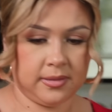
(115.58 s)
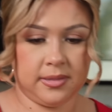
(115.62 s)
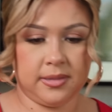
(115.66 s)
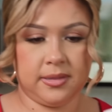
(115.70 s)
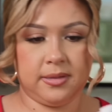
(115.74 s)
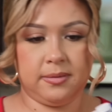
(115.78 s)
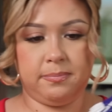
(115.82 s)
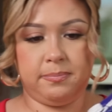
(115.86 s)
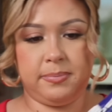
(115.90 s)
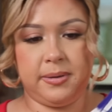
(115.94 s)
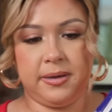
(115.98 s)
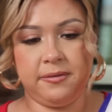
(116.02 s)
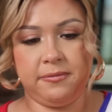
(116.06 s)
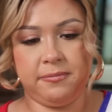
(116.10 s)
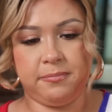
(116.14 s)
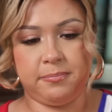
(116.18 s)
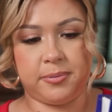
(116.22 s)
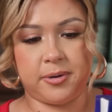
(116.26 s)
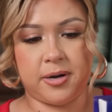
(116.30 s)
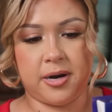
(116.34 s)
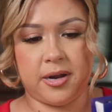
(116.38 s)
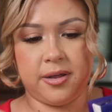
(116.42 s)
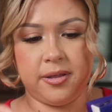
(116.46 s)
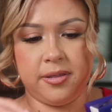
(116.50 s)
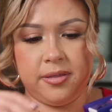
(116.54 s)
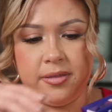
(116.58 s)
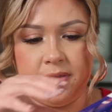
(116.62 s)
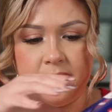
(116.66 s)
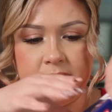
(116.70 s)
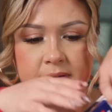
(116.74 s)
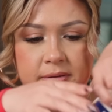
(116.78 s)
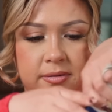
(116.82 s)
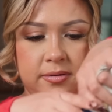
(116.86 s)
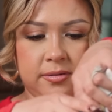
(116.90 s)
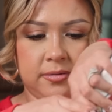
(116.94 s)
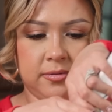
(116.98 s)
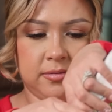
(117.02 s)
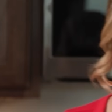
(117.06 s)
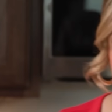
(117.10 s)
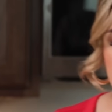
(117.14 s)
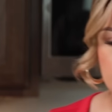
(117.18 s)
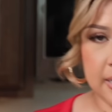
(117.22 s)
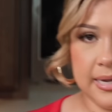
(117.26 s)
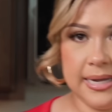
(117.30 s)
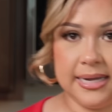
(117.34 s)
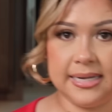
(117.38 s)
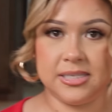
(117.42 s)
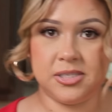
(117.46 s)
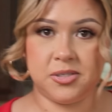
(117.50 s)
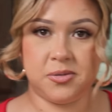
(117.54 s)
the beef broth,
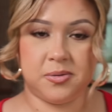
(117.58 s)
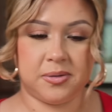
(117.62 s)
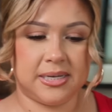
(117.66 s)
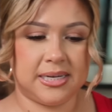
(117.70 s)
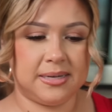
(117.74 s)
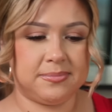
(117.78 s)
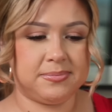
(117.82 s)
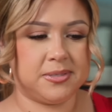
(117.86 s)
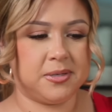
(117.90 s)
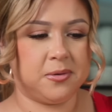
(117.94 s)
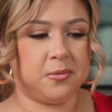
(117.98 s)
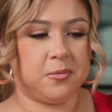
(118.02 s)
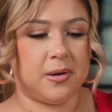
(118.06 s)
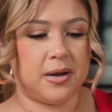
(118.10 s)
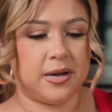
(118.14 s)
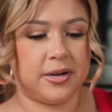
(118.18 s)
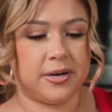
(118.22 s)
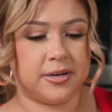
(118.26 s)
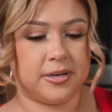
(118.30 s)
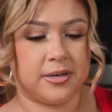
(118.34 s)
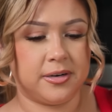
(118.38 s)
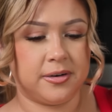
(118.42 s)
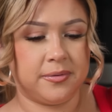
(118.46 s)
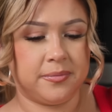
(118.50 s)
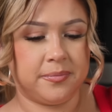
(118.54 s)
and 2 cups of water.